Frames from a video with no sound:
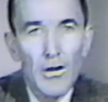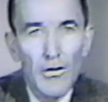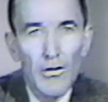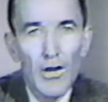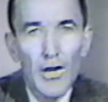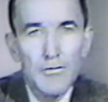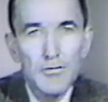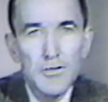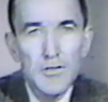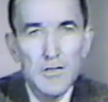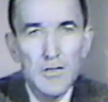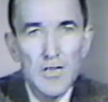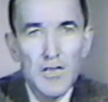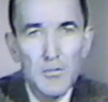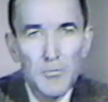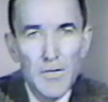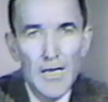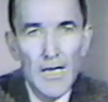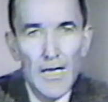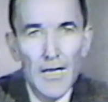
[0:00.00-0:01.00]
her officers
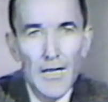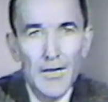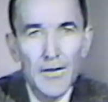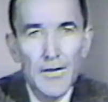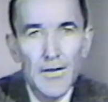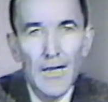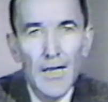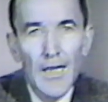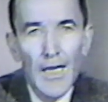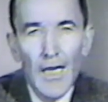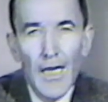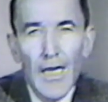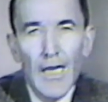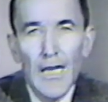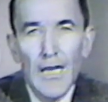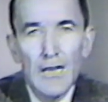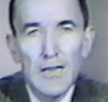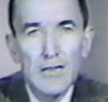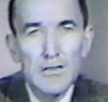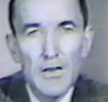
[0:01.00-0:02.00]
and men,
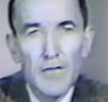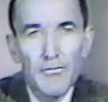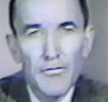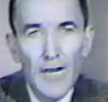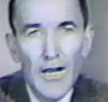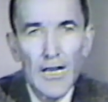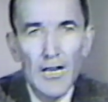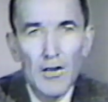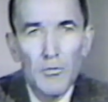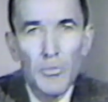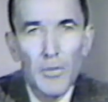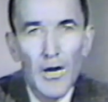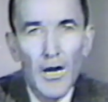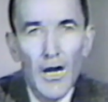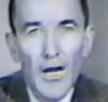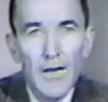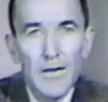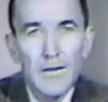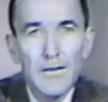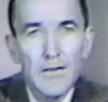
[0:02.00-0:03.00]
and as a vital
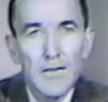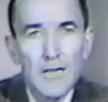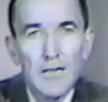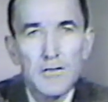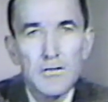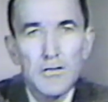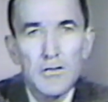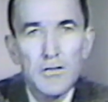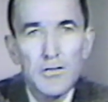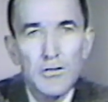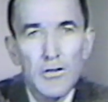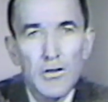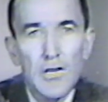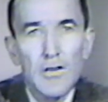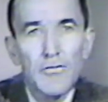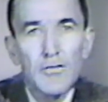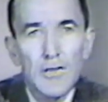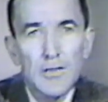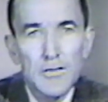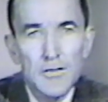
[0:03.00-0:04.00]
part, it is the
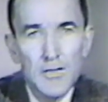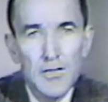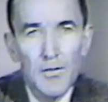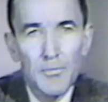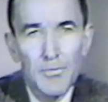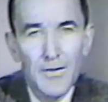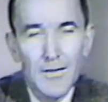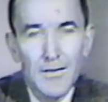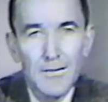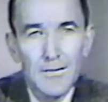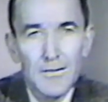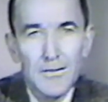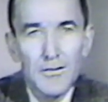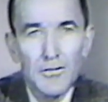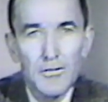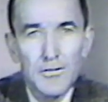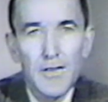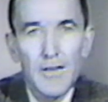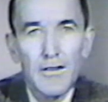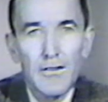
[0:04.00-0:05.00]
story of her skipper,
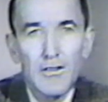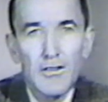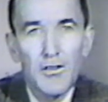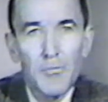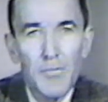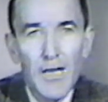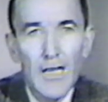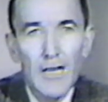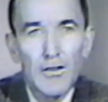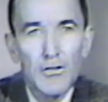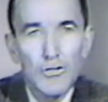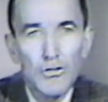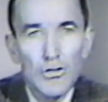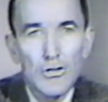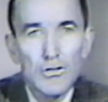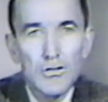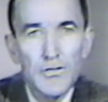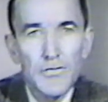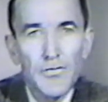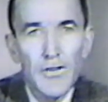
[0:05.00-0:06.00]
Lieutenant Commander
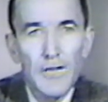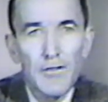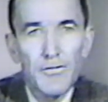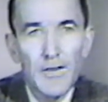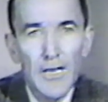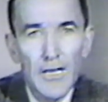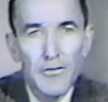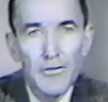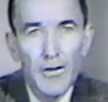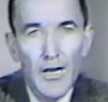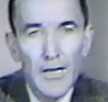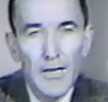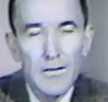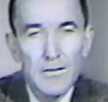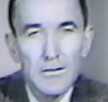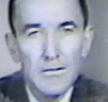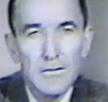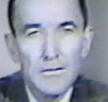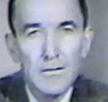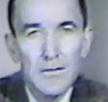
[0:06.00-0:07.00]
Joseph F.
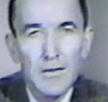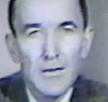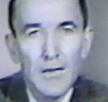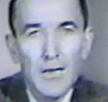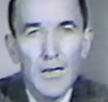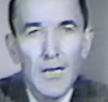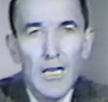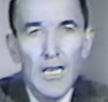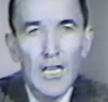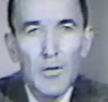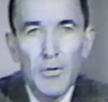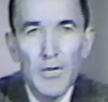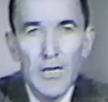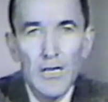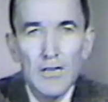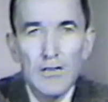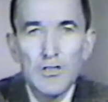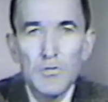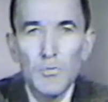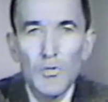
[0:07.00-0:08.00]
Enright. It
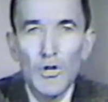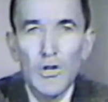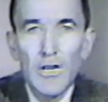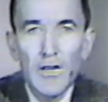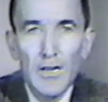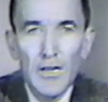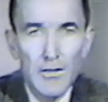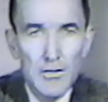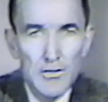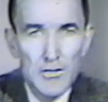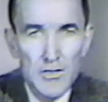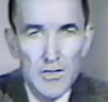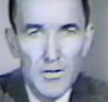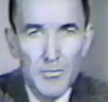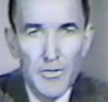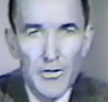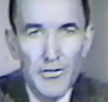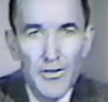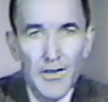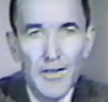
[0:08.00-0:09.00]
begins aboard another
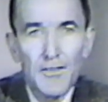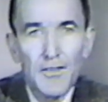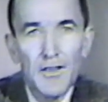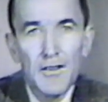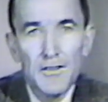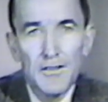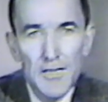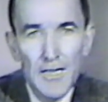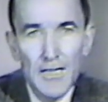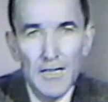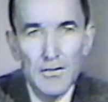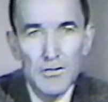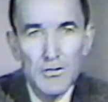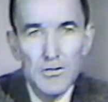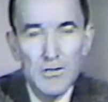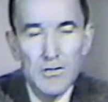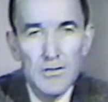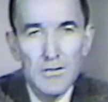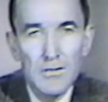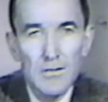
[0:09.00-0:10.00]
submarine, the Dace.
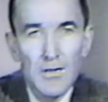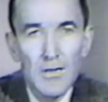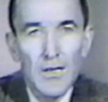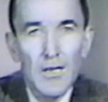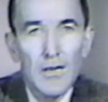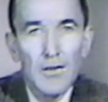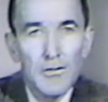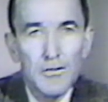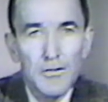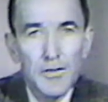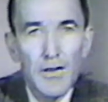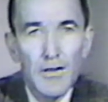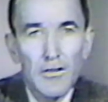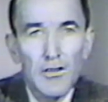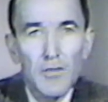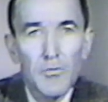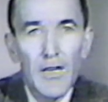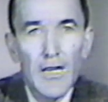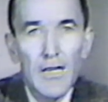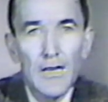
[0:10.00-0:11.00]

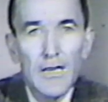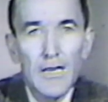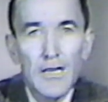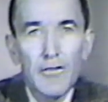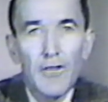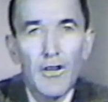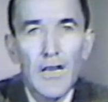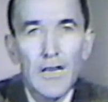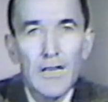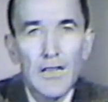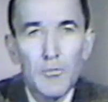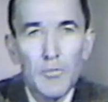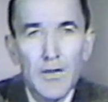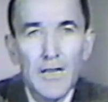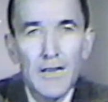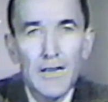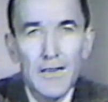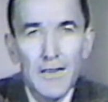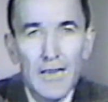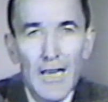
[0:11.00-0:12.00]
Lieutenant Commander Enright had
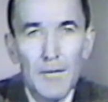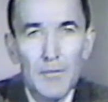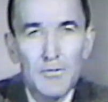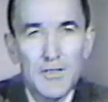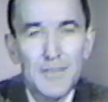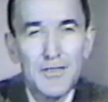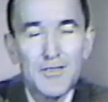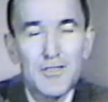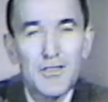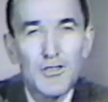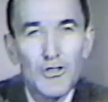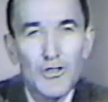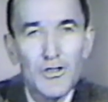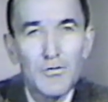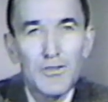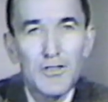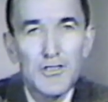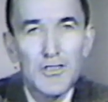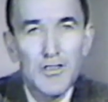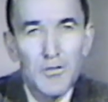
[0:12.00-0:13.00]
been her captain since
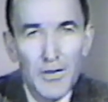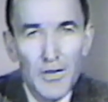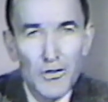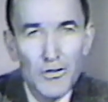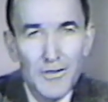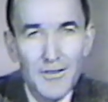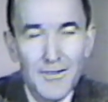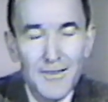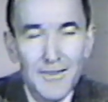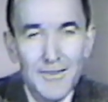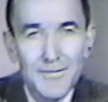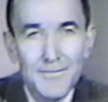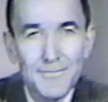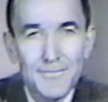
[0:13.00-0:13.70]
she was commissioned.